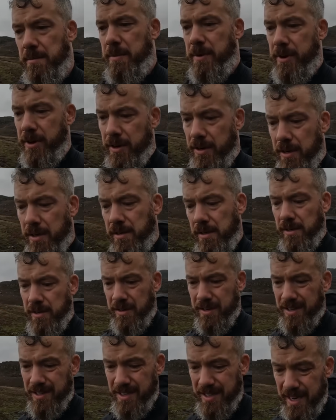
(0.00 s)
But
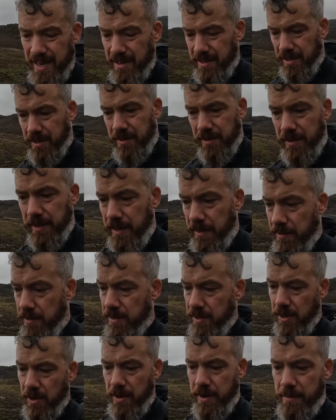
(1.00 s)
like I said, I need
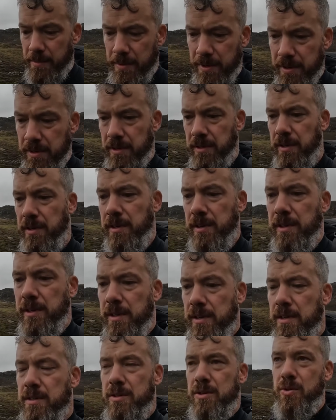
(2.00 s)
the time
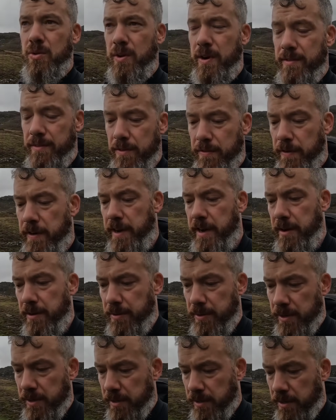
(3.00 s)
to sort everything
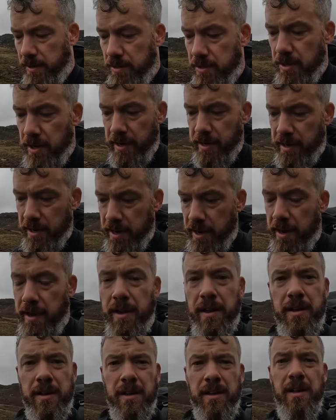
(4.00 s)
out, because I only get
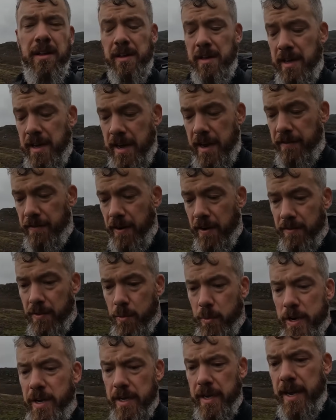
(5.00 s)
every other
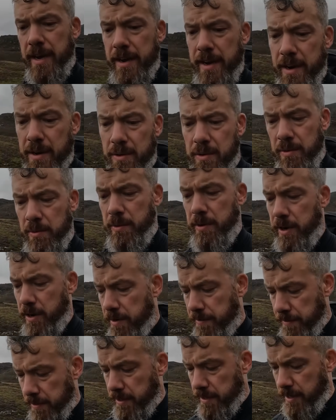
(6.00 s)
weekend now when
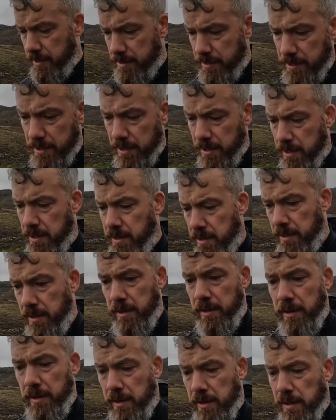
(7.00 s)
I have the kids
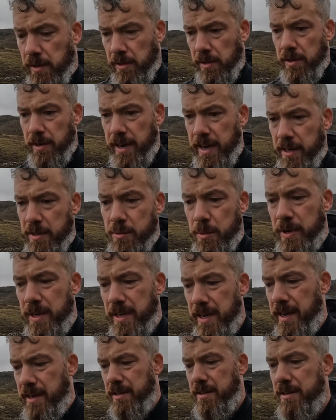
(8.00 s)
the next
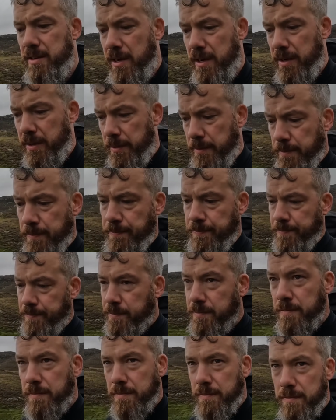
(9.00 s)
weekend, so
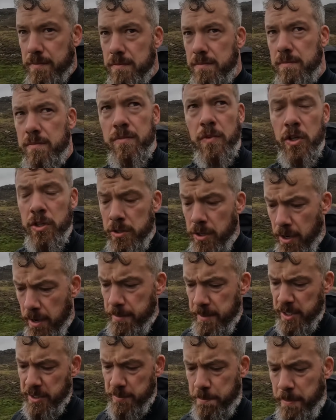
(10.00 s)

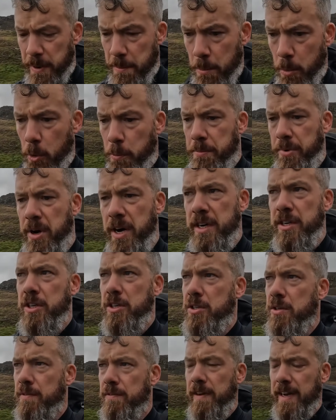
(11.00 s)
time is a bit more
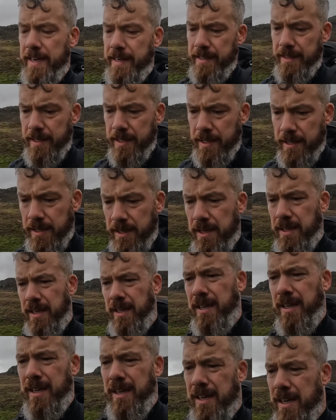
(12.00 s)
precious of late.
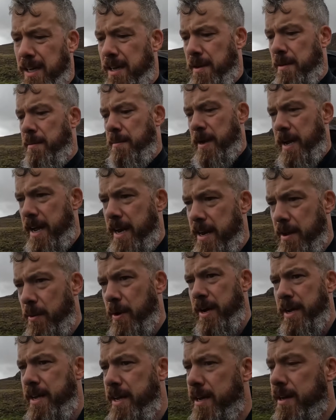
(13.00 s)
But
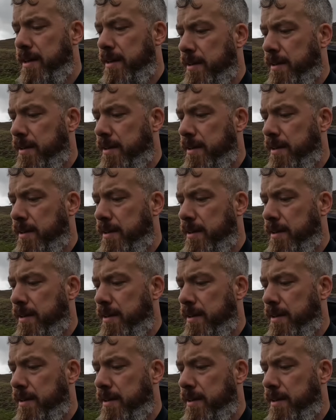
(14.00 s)
anyway,